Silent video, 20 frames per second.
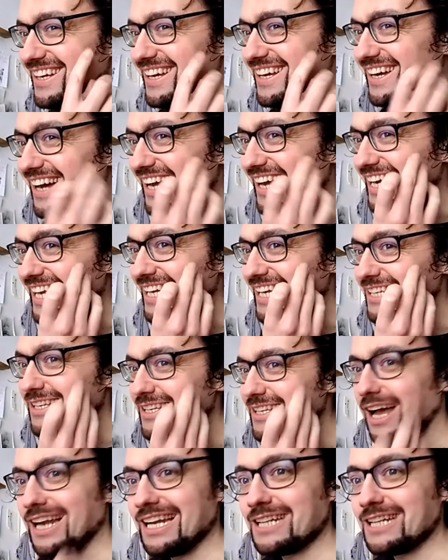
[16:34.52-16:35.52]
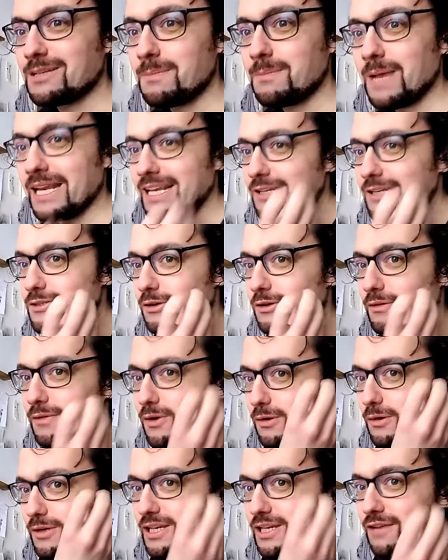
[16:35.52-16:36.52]
I need to make it sort of
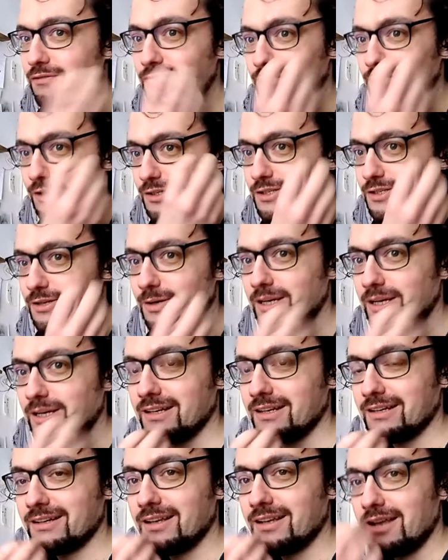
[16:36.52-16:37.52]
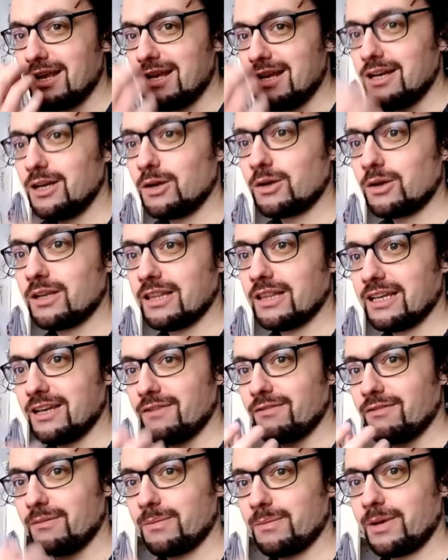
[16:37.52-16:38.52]
look different, so I can look at the
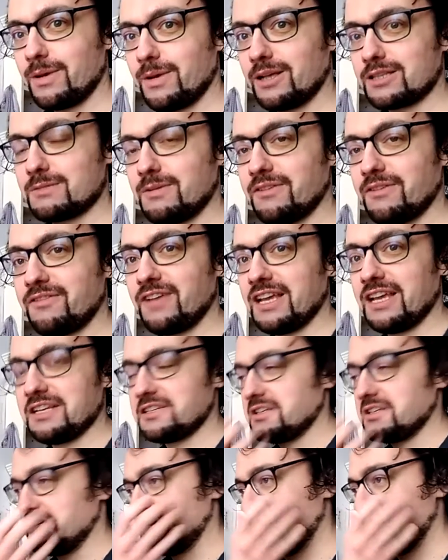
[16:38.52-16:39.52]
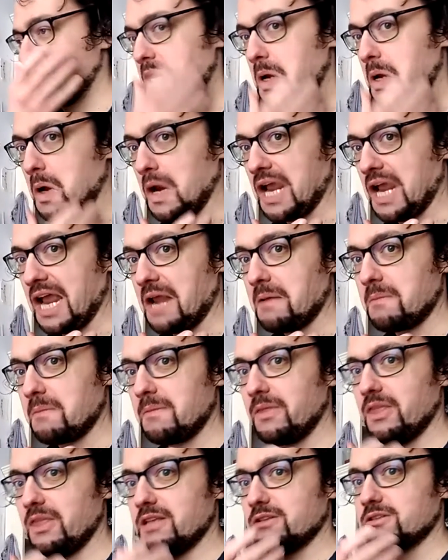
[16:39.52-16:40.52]
different parts of my face and elongate
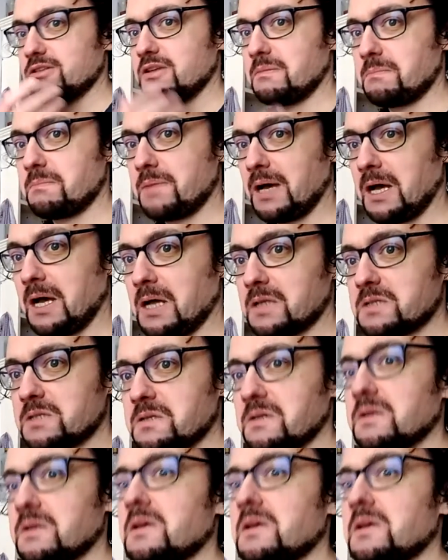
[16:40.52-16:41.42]
some parts and